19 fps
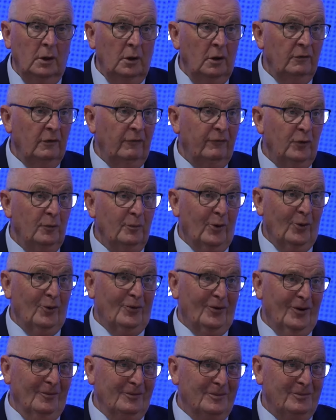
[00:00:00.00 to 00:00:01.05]
of a football
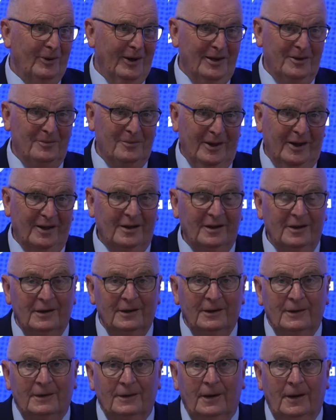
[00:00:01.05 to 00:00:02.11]
club is pretty
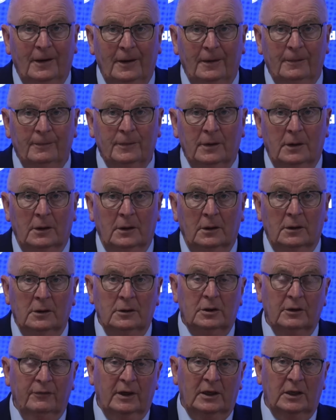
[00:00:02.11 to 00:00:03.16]
big. Need
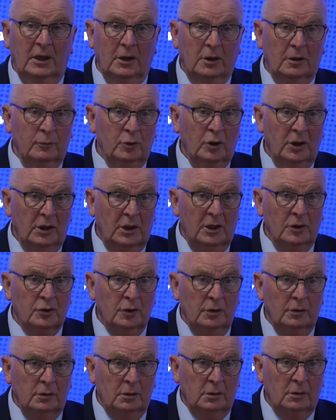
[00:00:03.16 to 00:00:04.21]
to have a great communication.